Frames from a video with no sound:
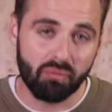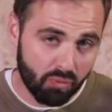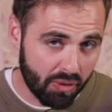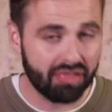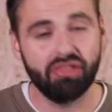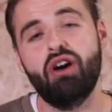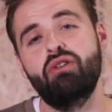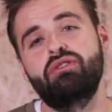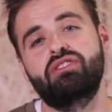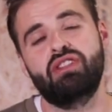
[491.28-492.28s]
with
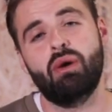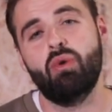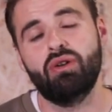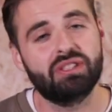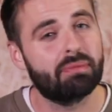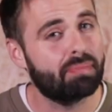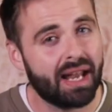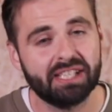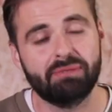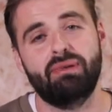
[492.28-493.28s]
those that want to
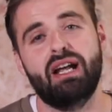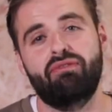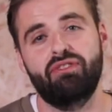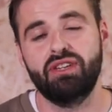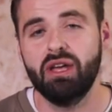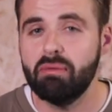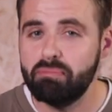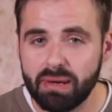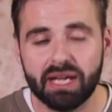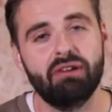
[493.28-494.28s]
bless Bradford,
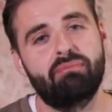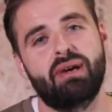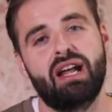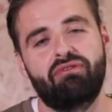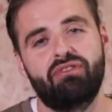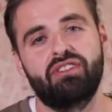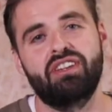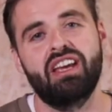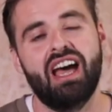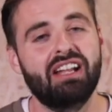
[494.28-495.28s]
big up Bradford,
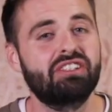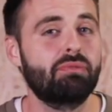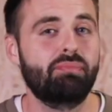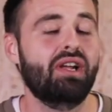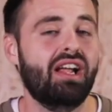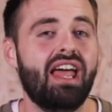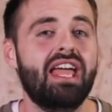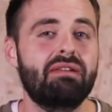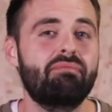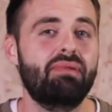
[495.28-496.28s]
and to
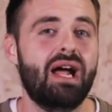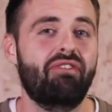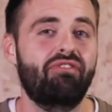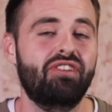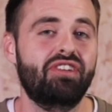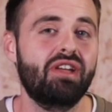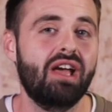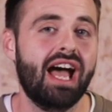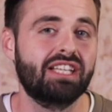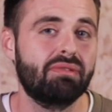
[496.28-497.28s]
proclaim Bradford
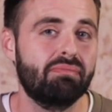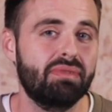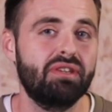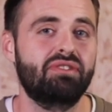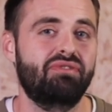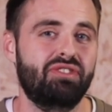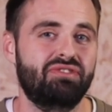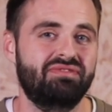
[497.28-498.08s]
as beautiful.